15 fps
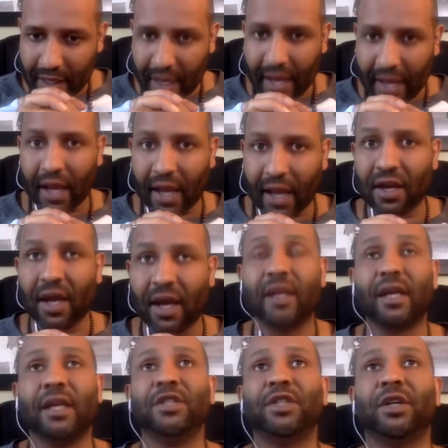and yet
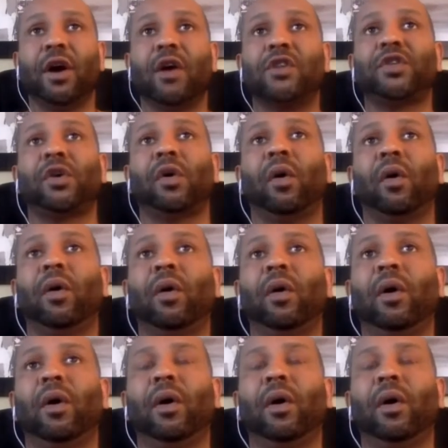he should also